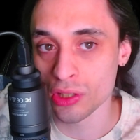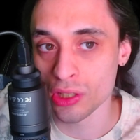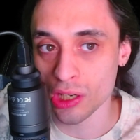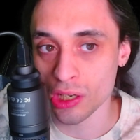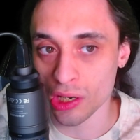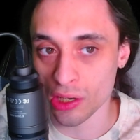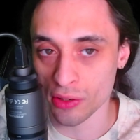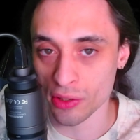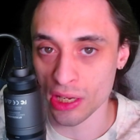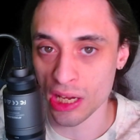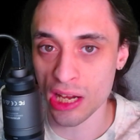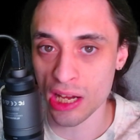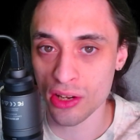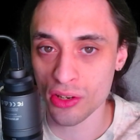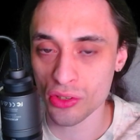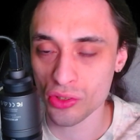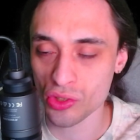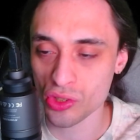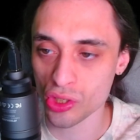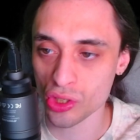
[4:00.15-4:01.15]
on how
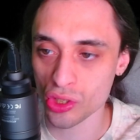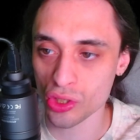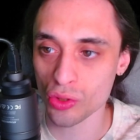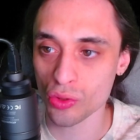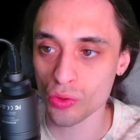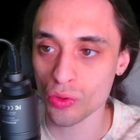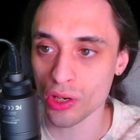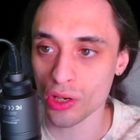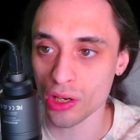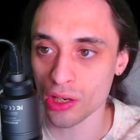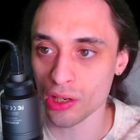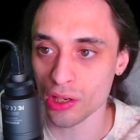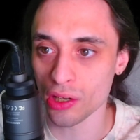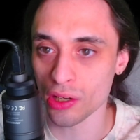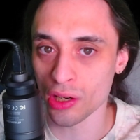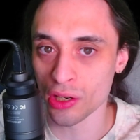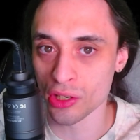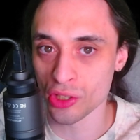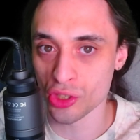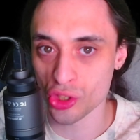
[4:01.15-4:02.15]
to
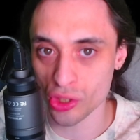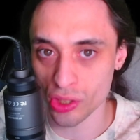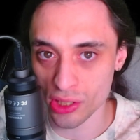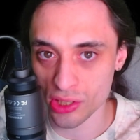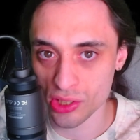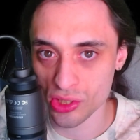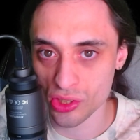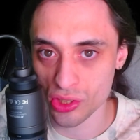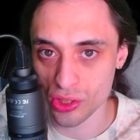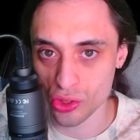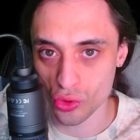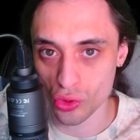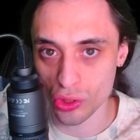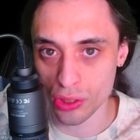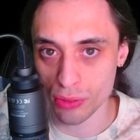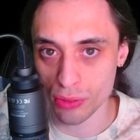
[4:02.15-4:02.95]
adjust your stream